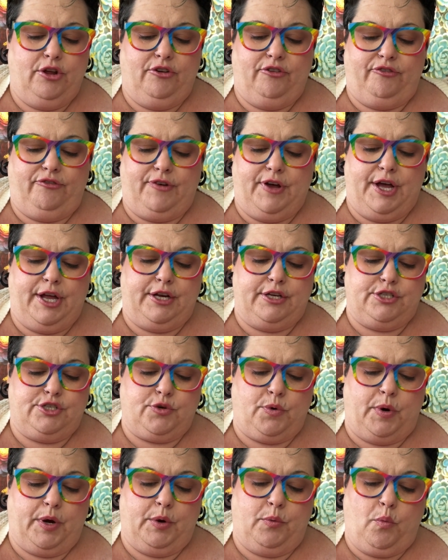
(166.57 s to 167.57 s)
fun,
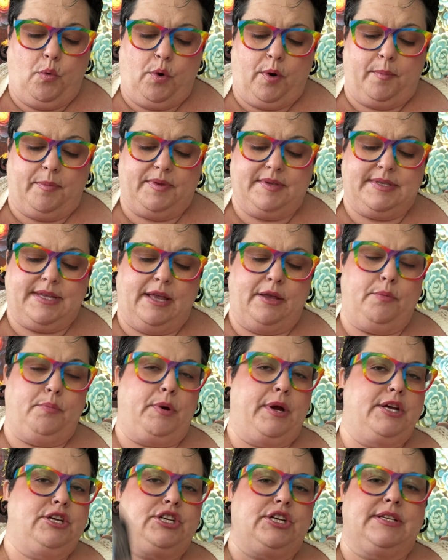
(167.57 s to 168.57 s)
joy, warmth,
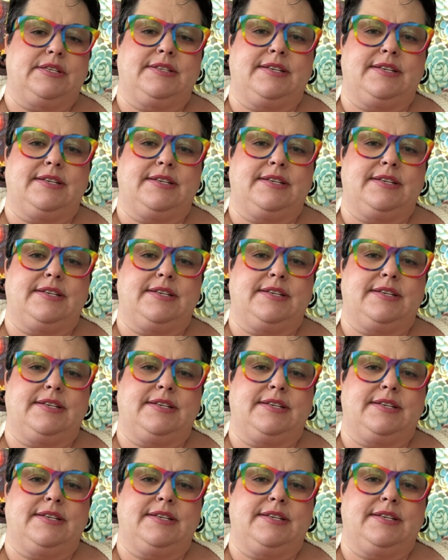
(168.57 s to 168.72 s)
celebration,